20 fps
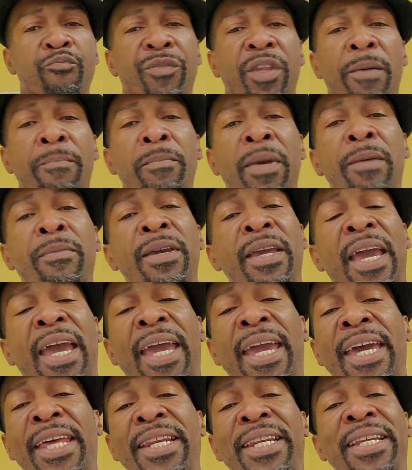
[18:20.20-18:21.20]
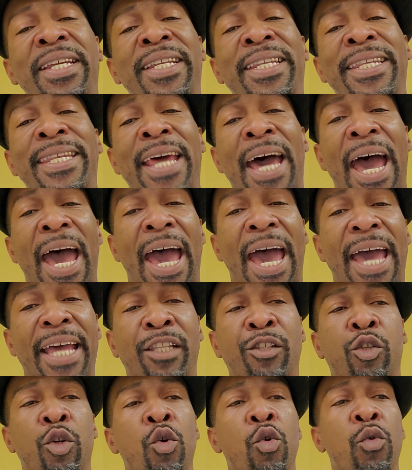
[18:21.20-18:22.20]
Maybe adding a dye
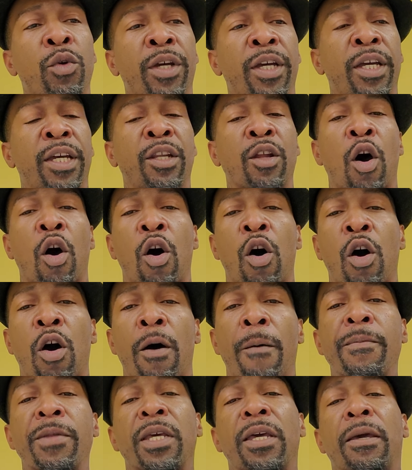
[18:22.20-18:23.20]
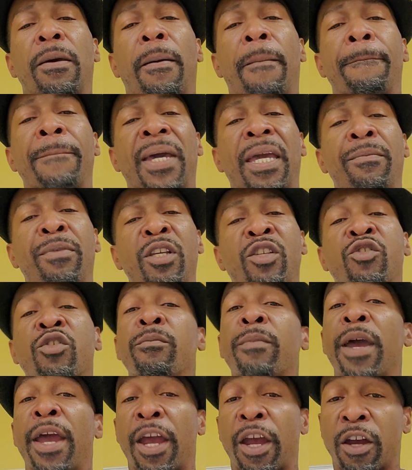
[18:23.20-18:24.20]
to it, or maybe some
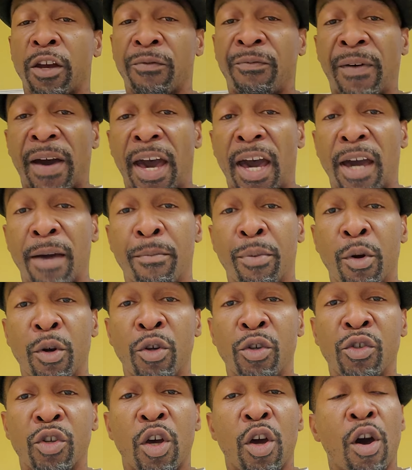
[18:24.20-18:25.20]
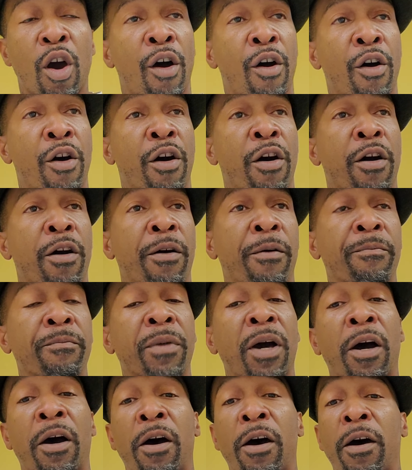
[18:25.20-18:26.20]
hair fibers, or
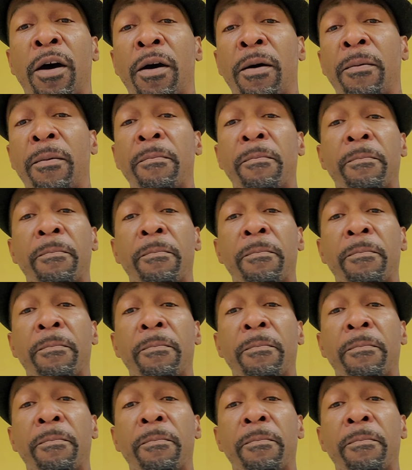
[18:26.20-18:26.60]
or